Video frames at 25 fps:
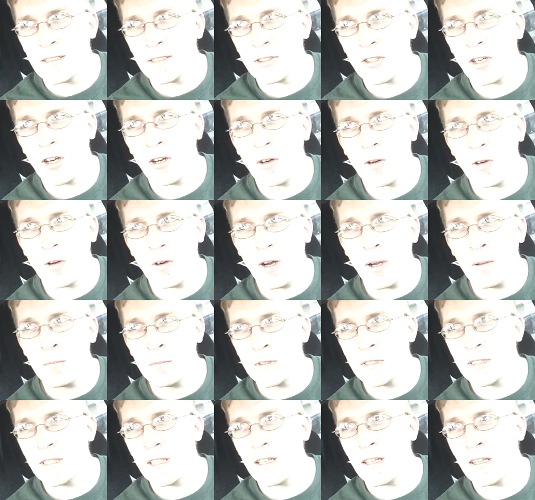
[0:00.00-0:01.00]
so
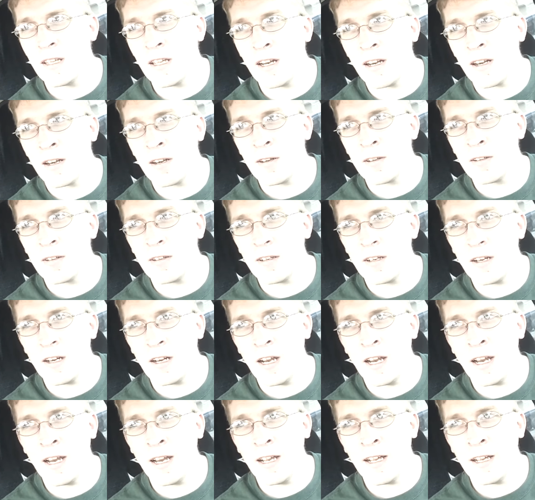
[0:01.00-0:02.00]
I'm sitting there,
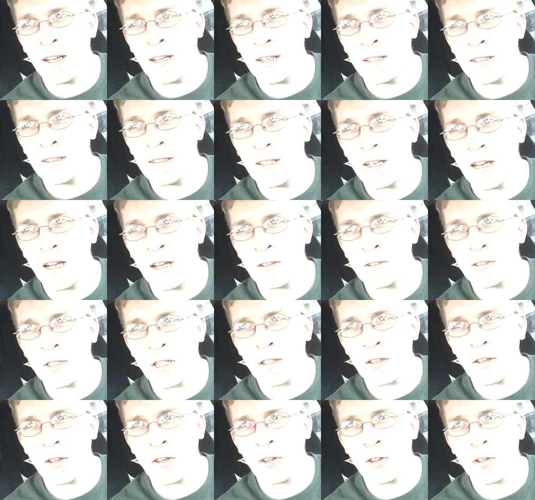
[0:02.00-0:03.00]
and I was
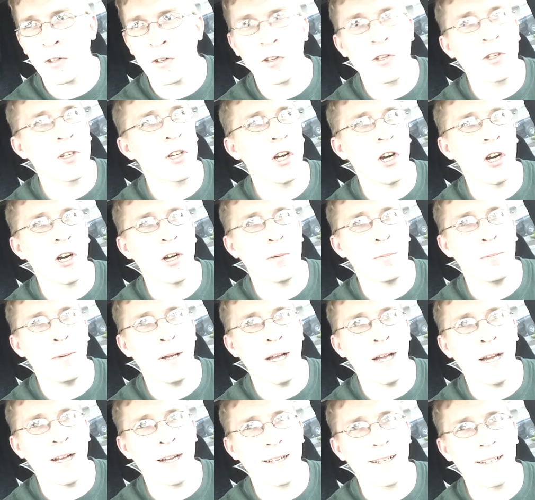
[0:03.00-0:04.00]
like the third car
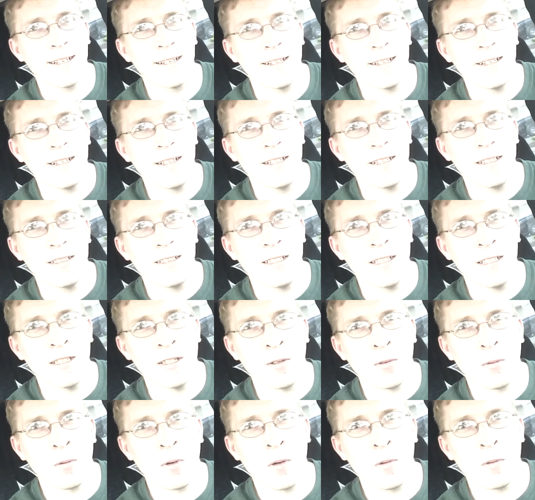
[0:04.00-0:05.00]
back
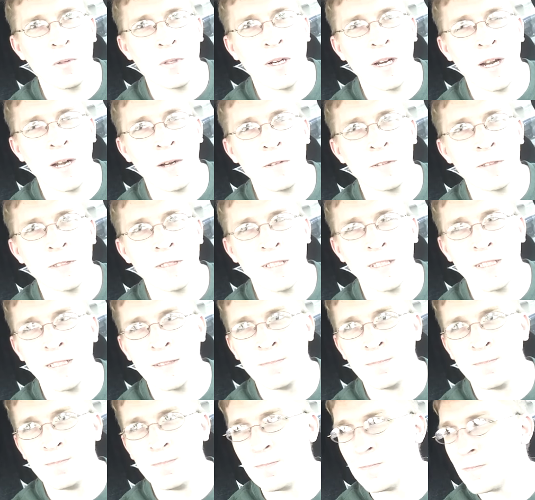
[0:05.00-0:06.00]
in the road that I was
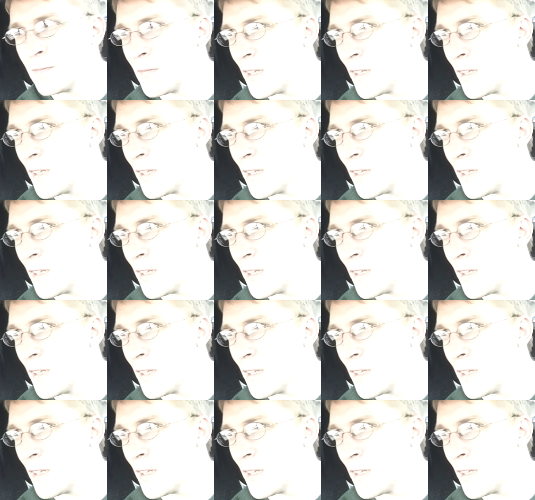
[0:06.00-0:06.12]
in.